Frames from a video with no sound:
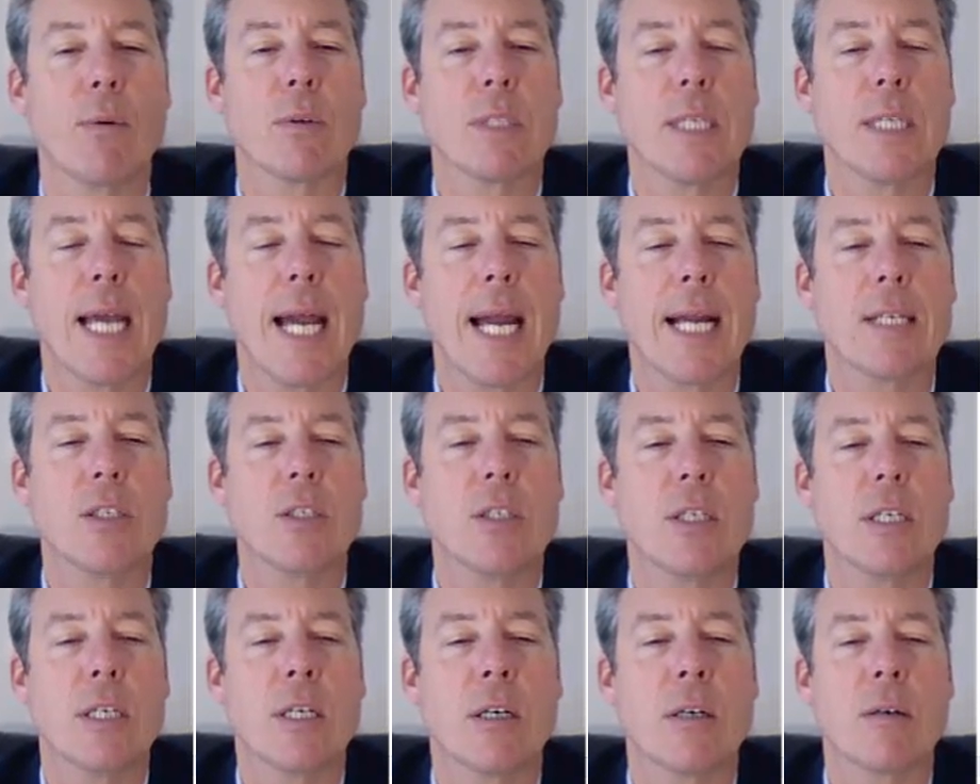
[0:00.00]
federal
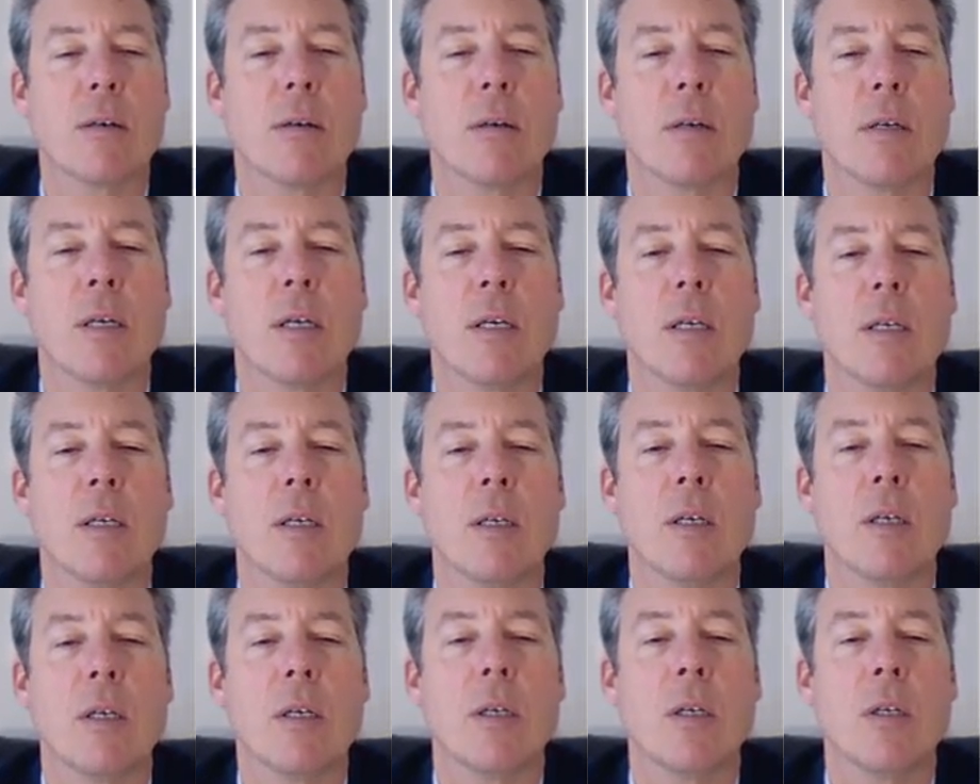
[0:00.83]
tax year,
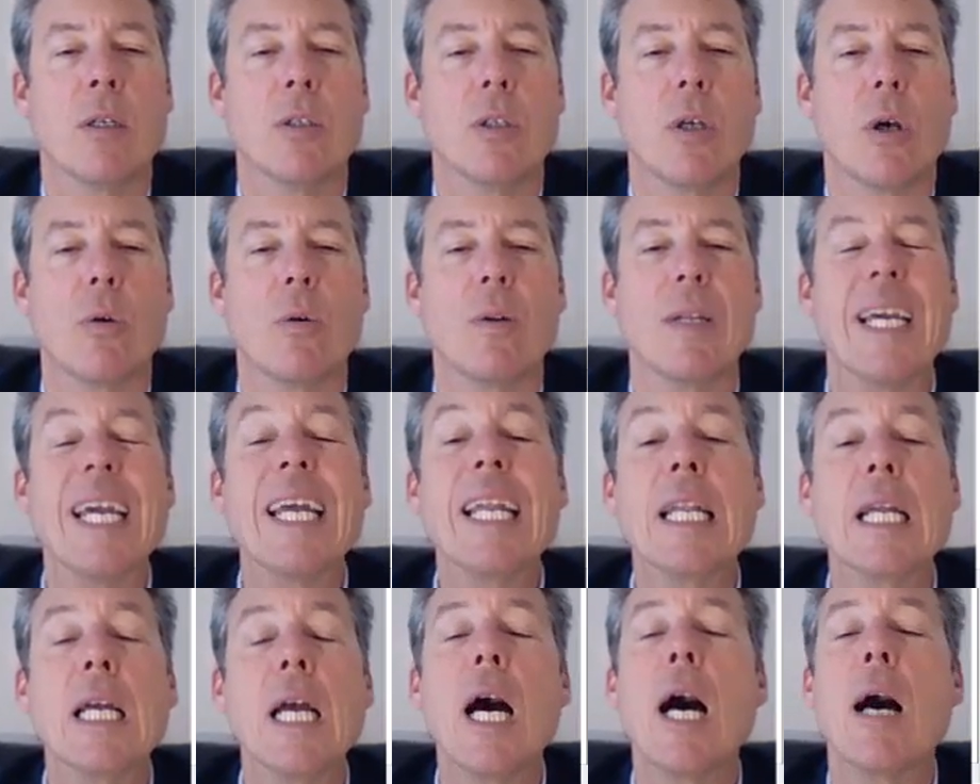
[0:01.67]

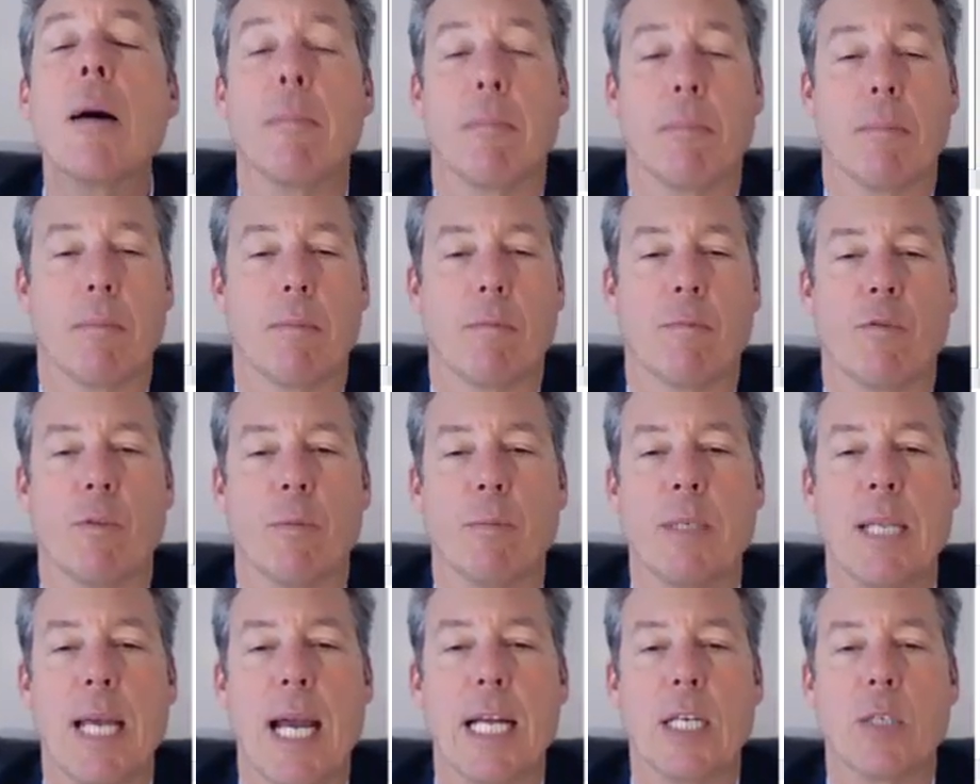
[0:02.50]
total income
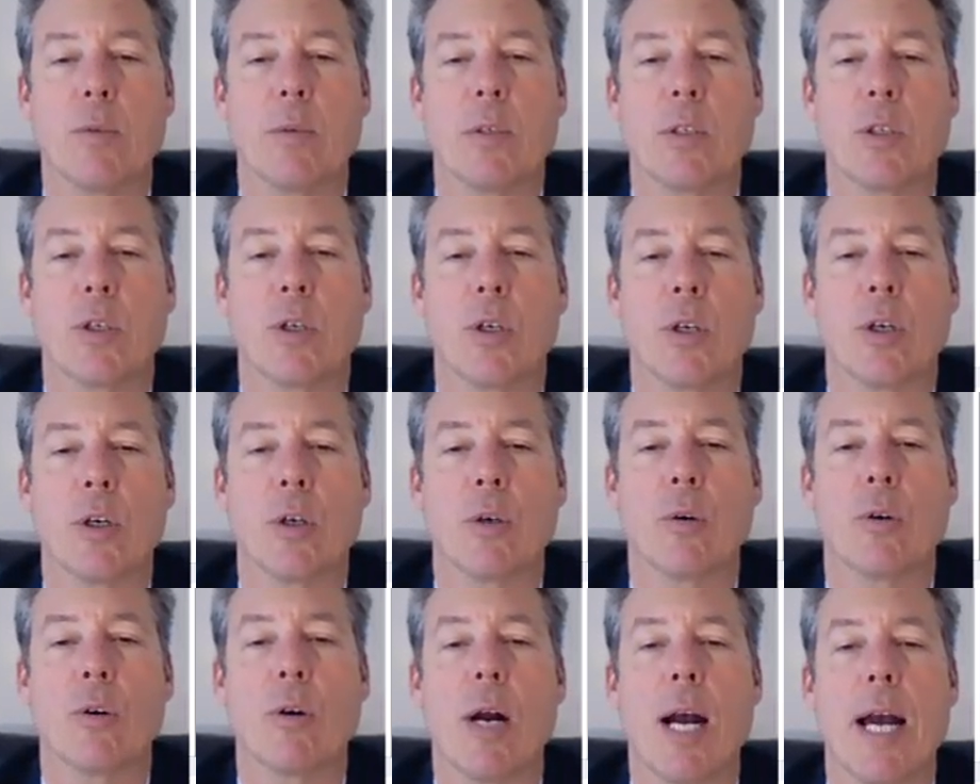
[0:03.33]
from tax
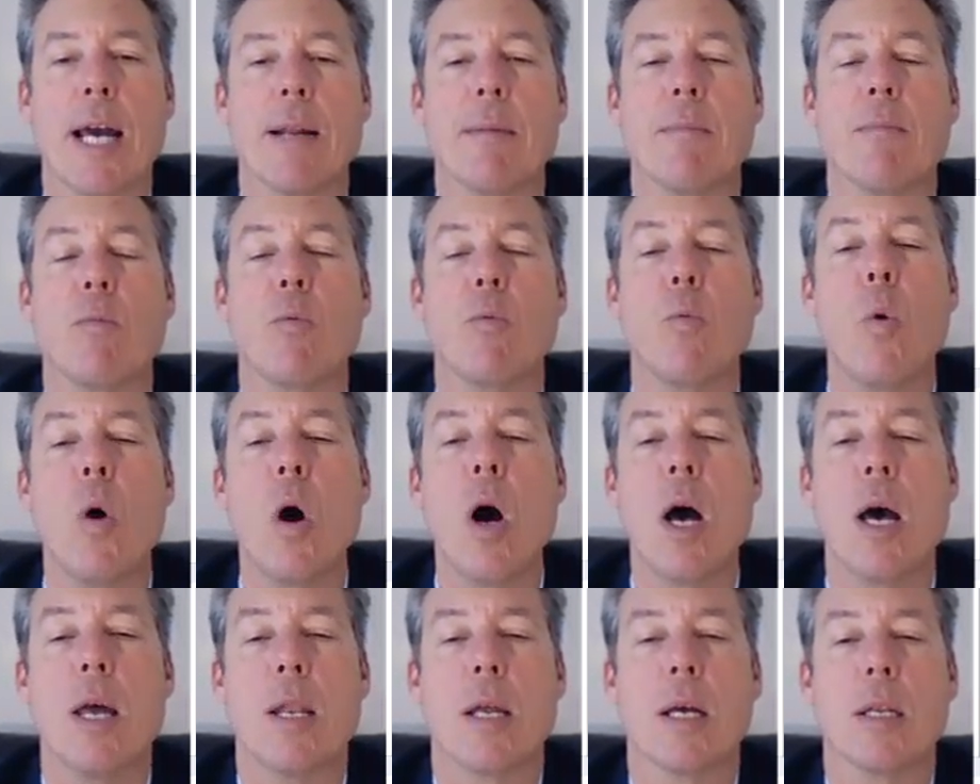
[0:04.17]
return, or
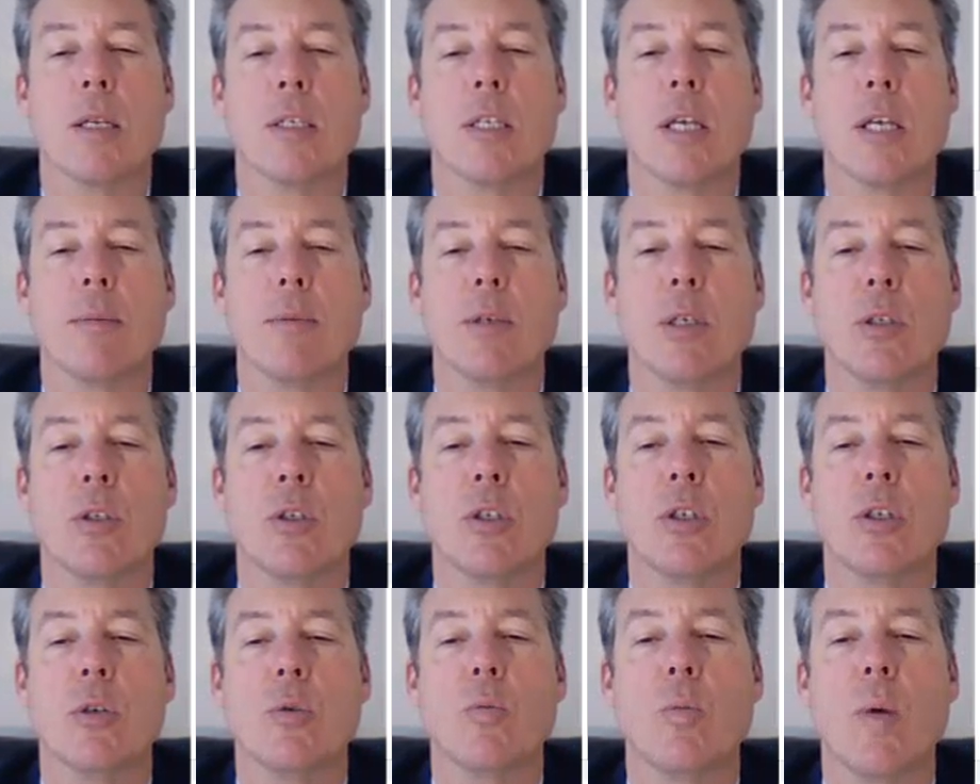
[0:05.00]
item one on
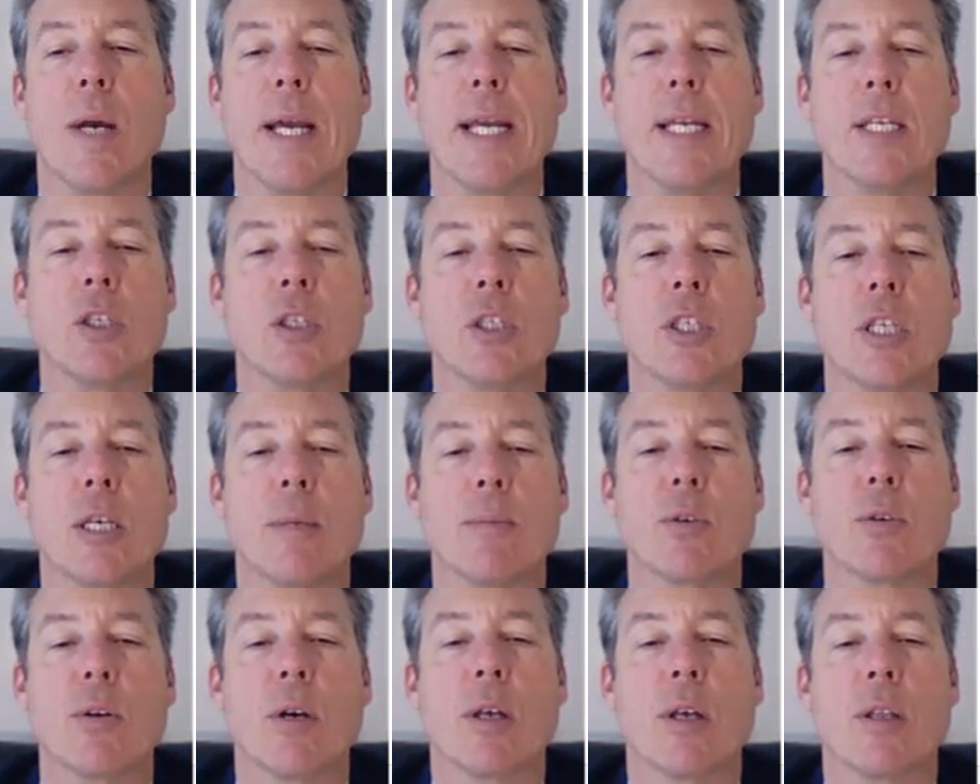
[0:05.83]
W two,
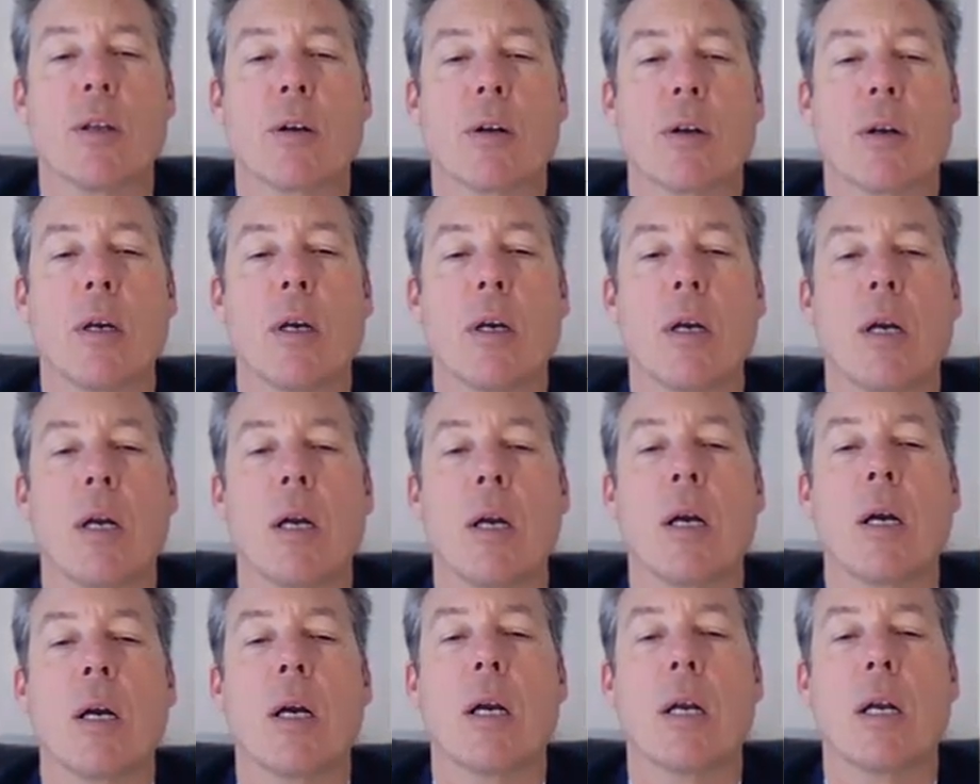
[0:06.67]
wages, tips, or other
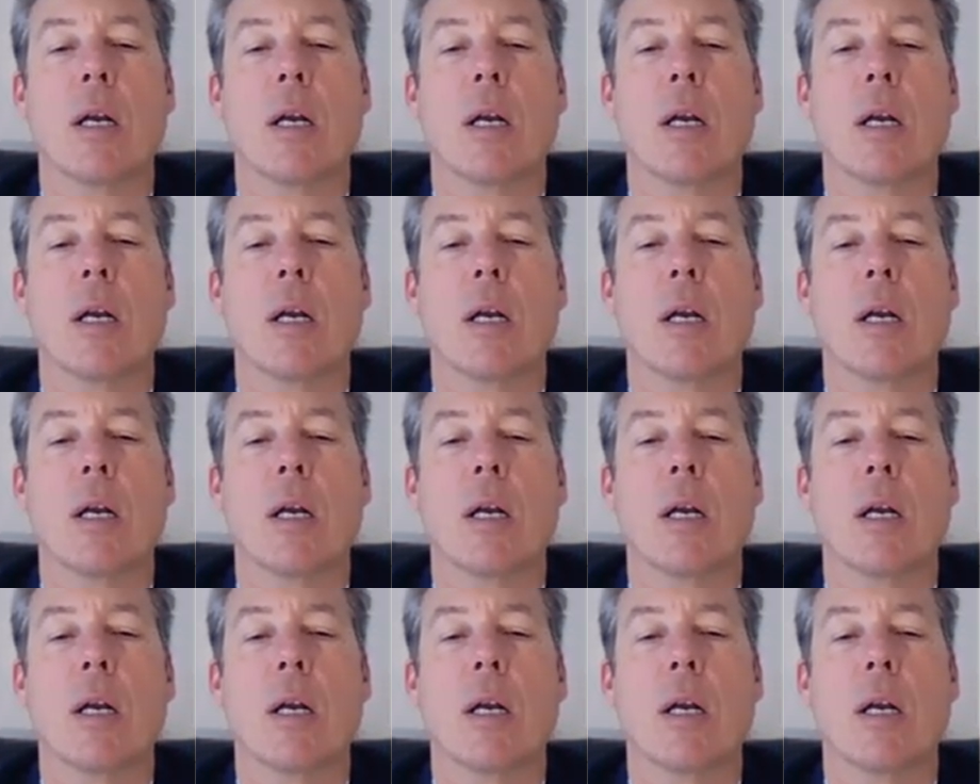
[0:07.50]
